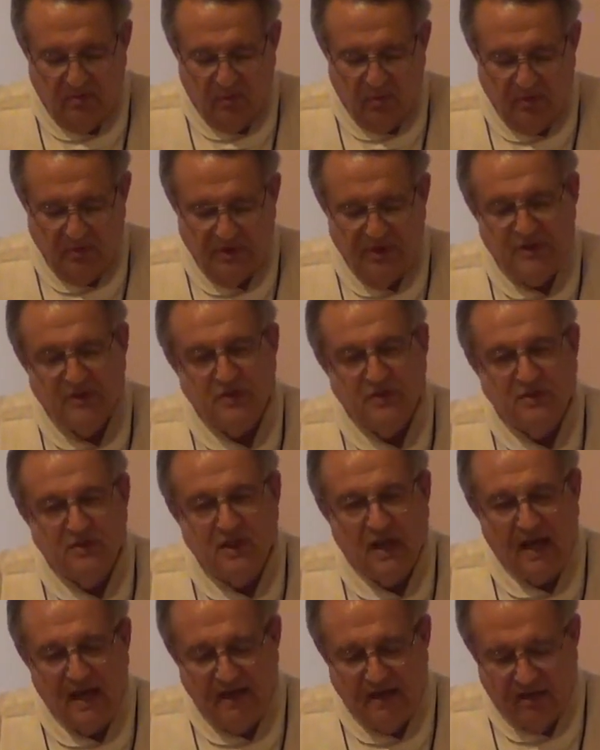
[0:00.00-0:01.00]
When Jesus
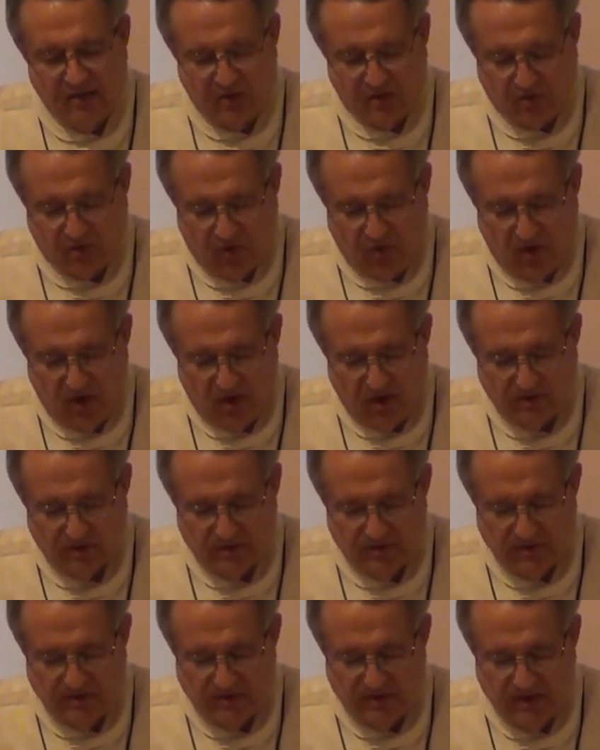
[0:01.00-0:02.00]
died on the
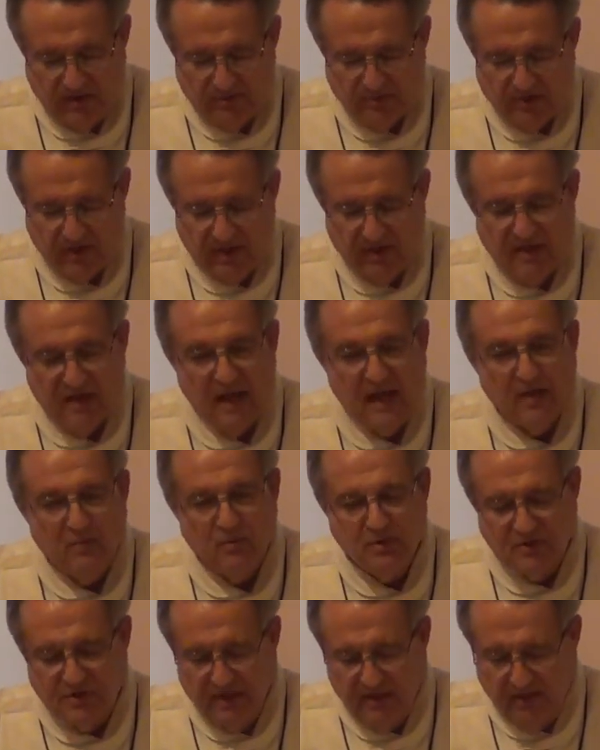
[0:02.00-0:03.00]
cross, it seems like God
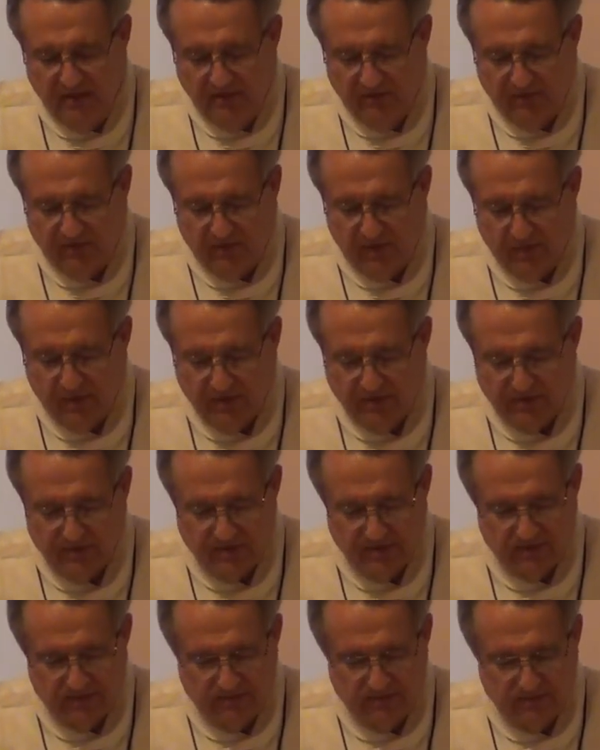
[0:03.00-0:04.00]
was hidden from
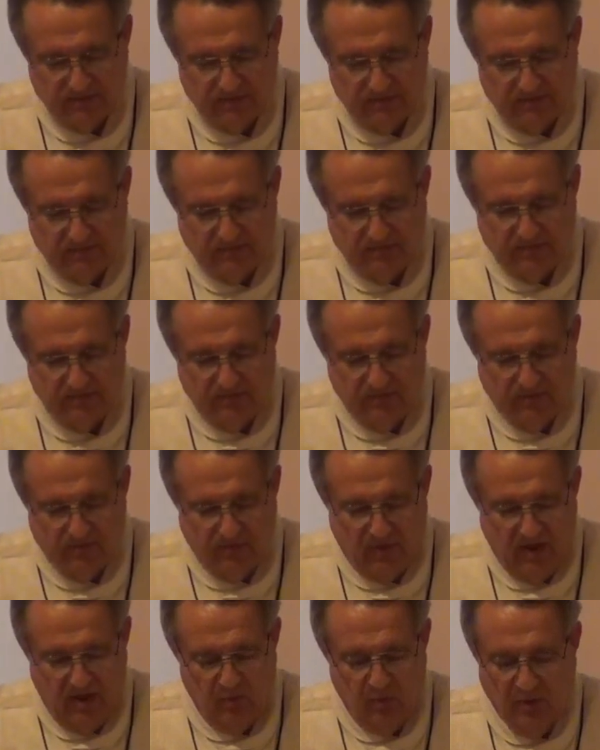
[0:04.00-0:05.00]
us.
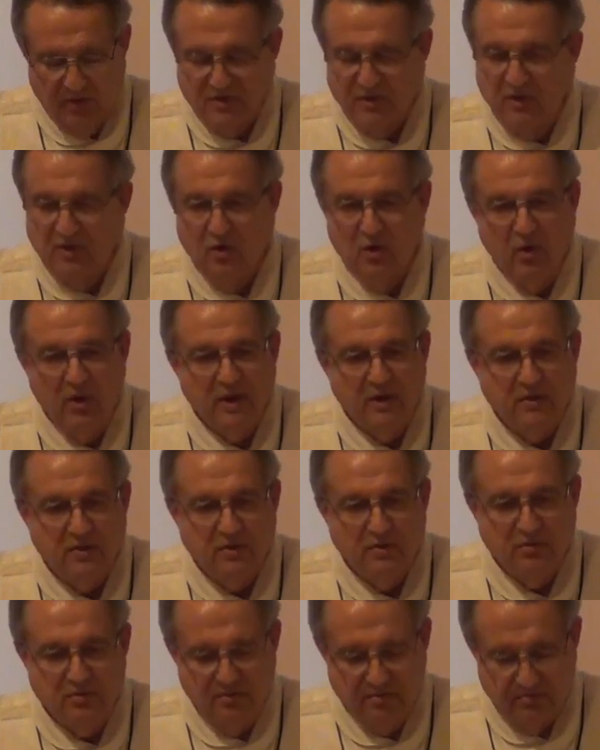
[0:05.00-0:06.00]
He wasn't going
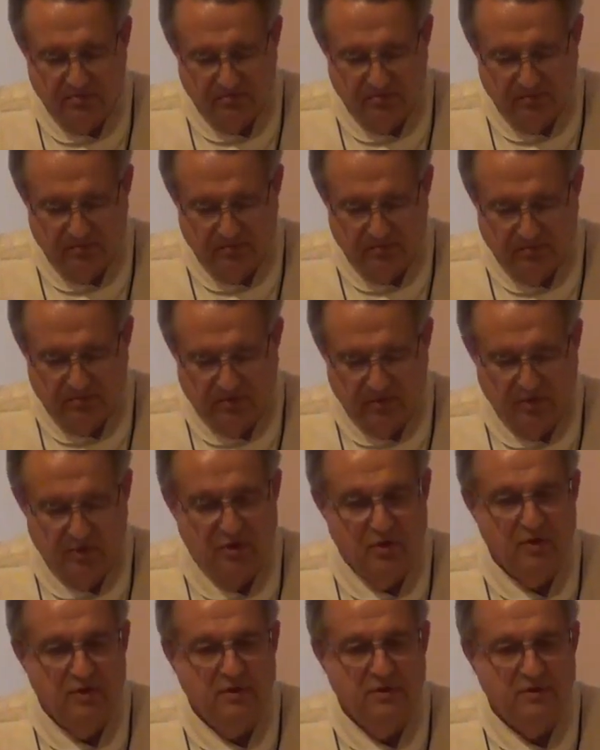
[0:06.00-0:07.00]
to,
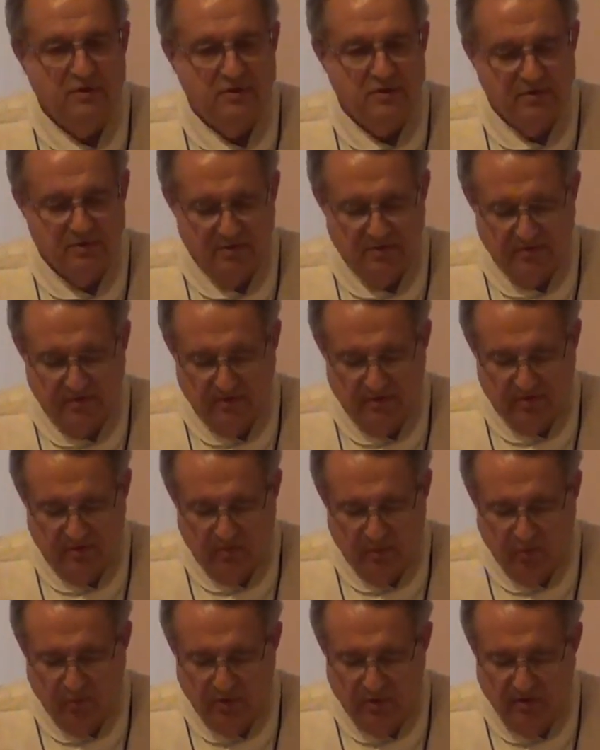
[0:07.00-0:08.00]
couldn't,
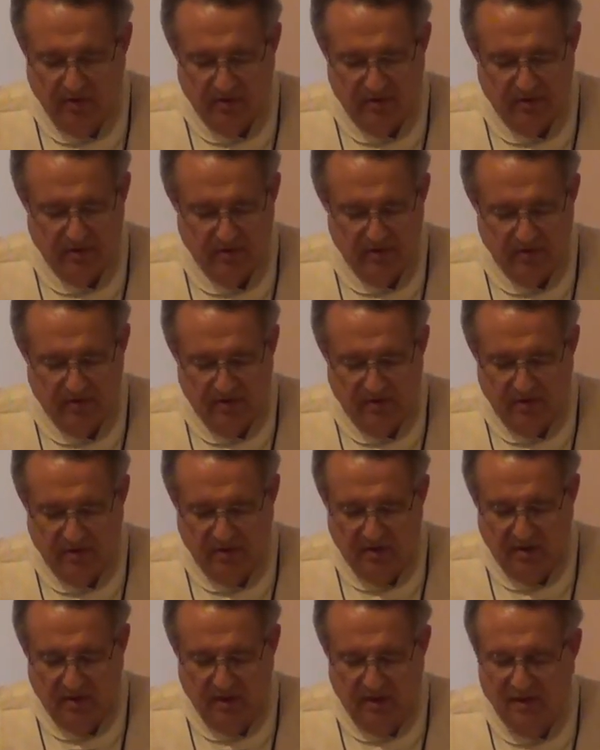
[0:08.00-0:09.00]
wouldn't,
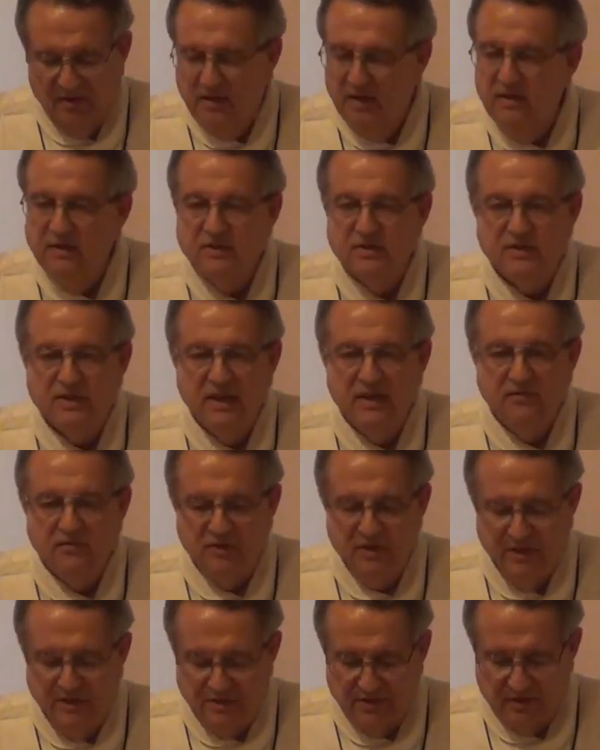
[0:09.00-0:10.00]
and didn't save
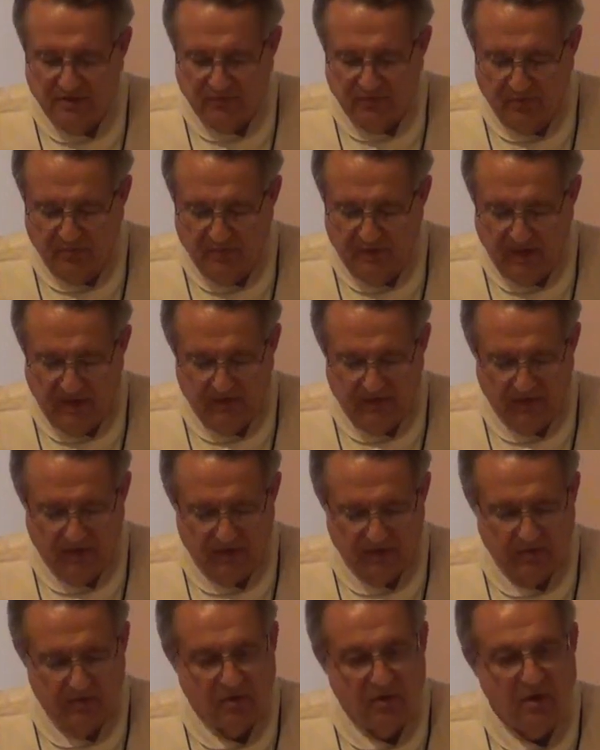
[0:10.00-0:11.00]
Jesus from death
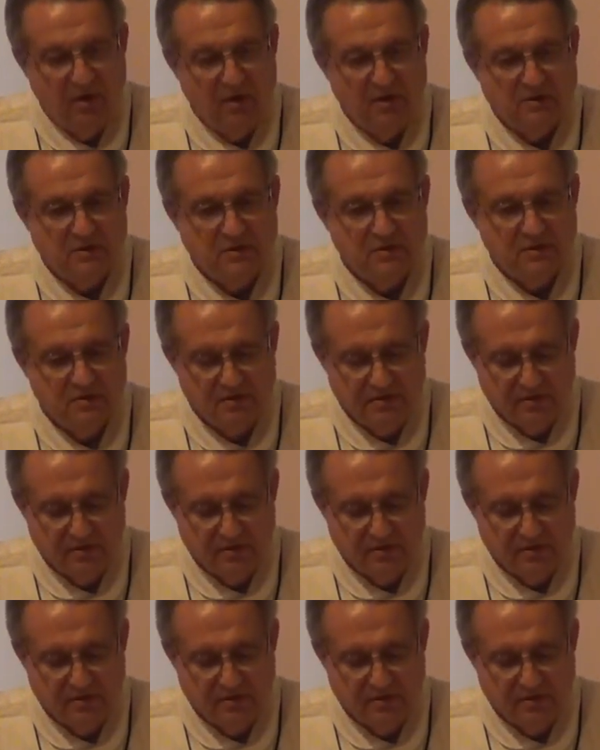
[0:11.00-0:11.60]
on the cross.